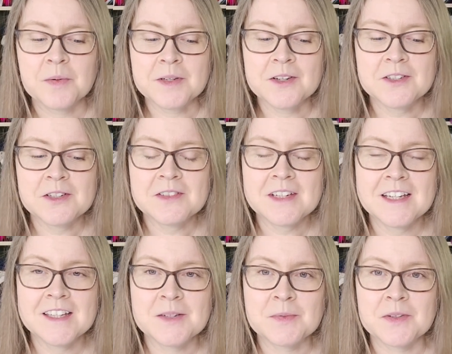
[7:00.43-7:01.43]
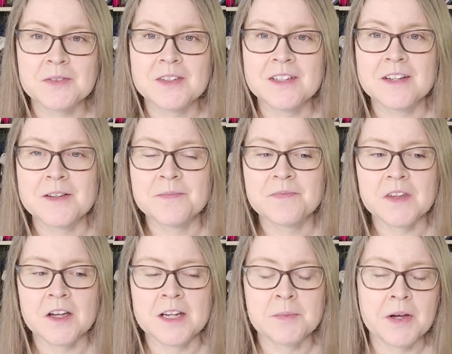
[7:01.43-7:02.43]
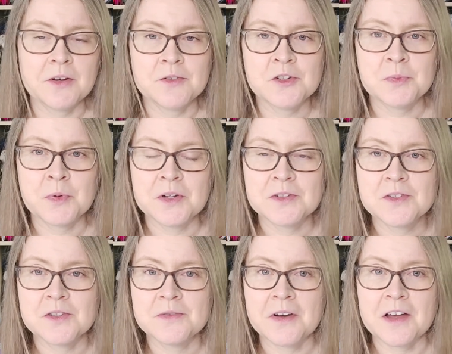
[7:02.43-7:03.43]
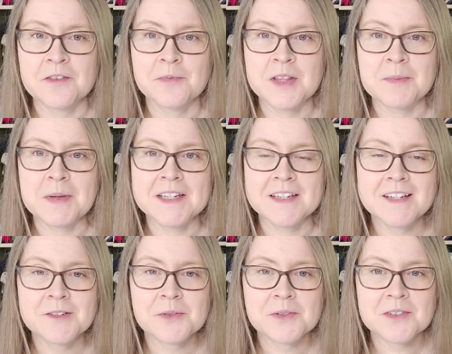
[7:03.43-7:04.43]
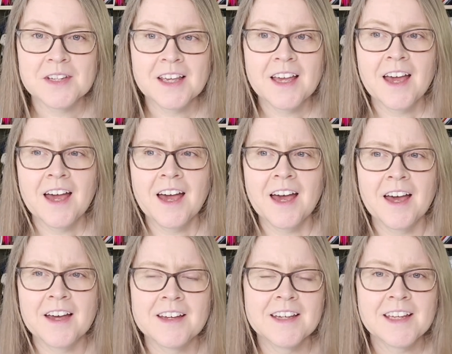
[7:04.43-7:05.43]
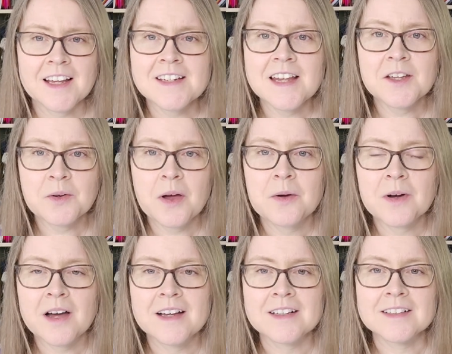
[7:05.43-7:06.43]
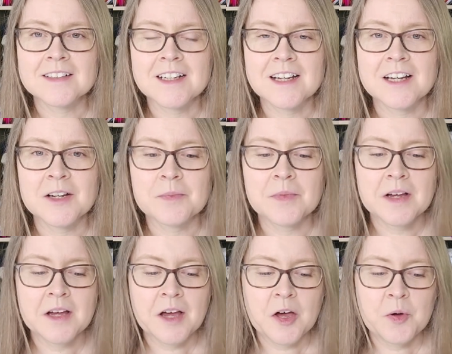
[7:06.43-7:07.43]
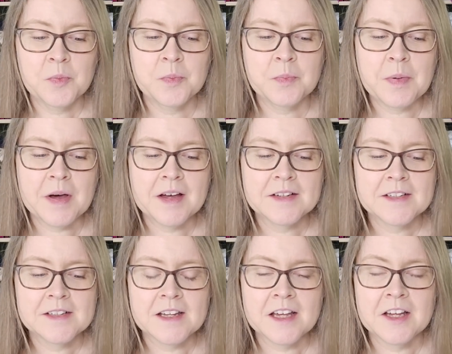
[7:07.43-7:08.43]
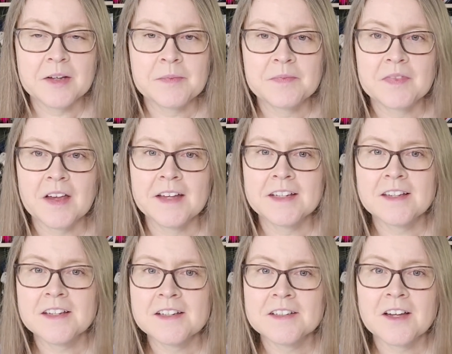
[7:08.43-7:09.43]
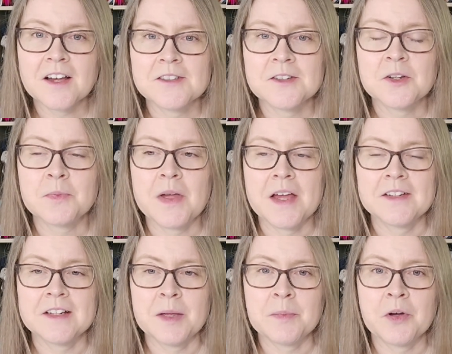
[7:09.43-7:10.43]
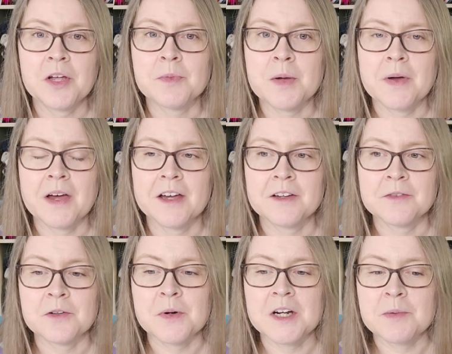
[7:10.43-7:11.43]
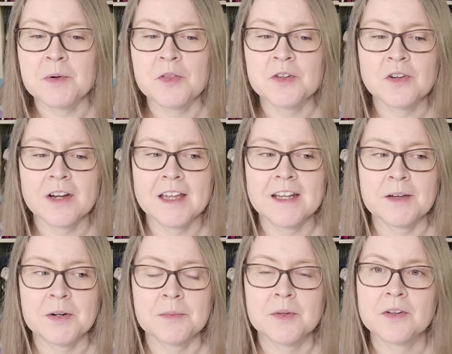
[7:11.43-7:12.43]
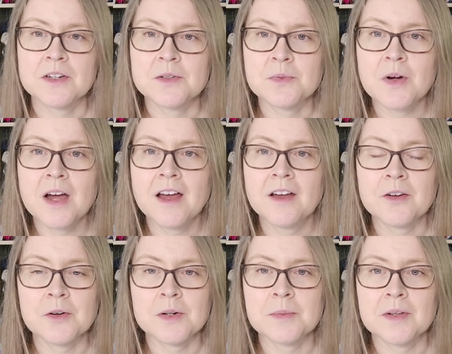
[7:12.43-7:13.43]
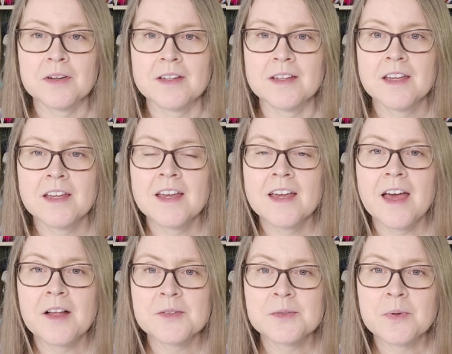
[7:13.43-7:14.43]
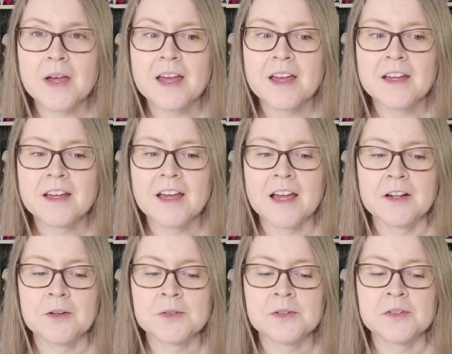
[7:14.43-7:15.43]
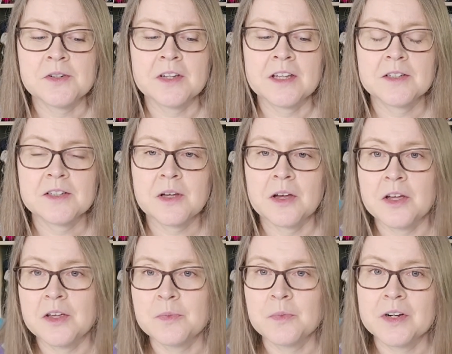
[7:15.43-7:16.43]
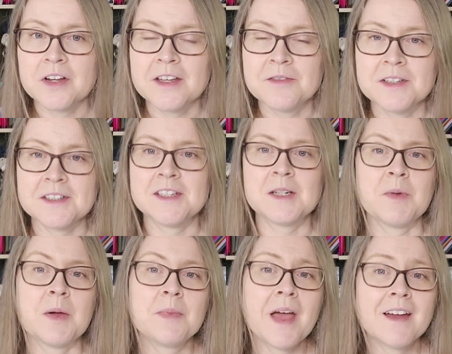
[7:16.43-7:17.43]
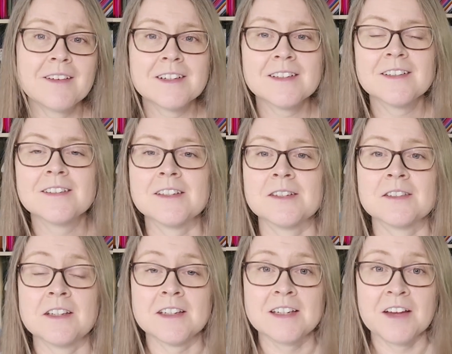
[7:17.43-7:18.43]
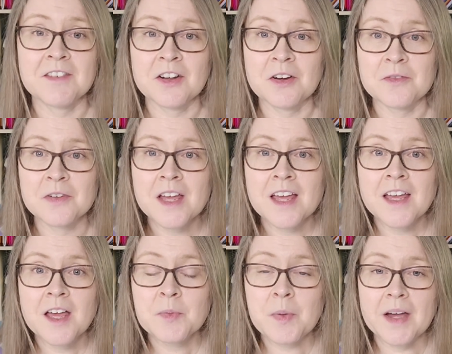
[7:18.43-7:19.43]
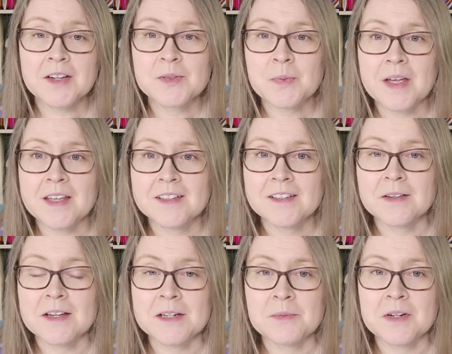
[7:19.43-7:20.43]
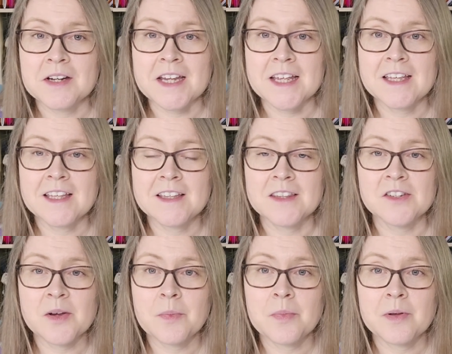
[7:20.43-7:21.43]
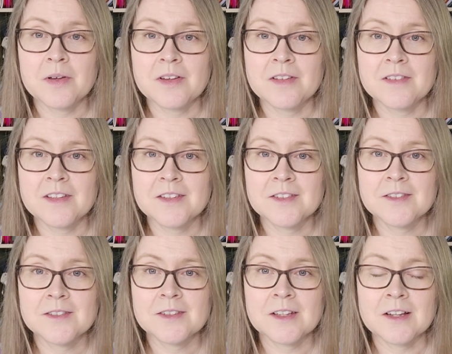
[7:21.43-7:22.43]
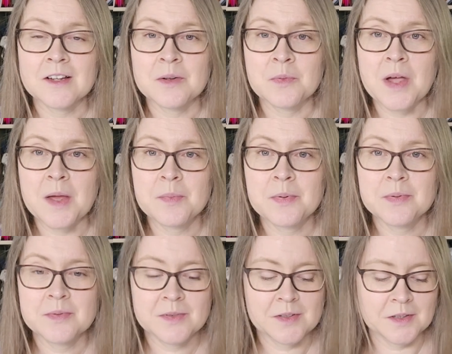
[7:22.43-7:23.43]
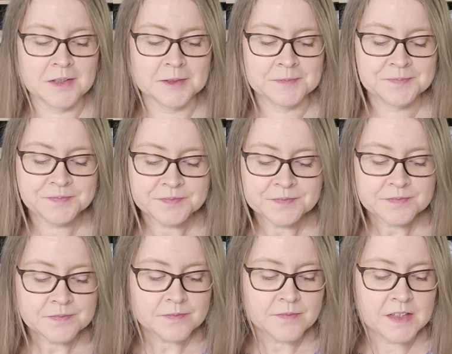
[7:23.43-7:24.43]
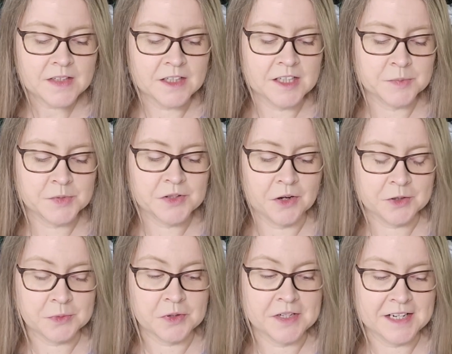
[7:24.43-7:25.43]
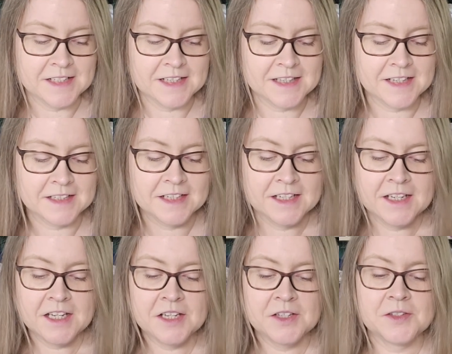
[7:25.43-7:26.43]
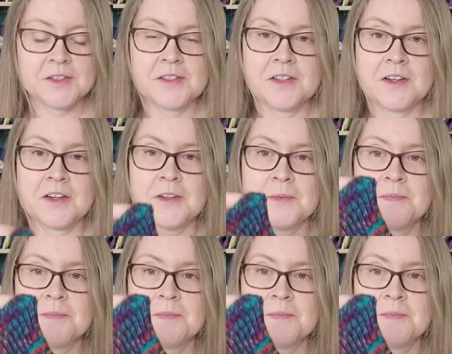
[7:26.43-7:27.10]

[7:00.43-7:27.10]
because you're knitting them on, you know, I knit mine on 2.25mm needles, it can take quite a while. But I decided to cast on a pair to like put in my bag for when I'm on the train, like when I'm going to work or when I'm going elsewhere. And I also took it home when I visited my parents, just because I didn't have a lot of bag space, so I didn't want to take the jumper that's whip. So socks were an easy thing. So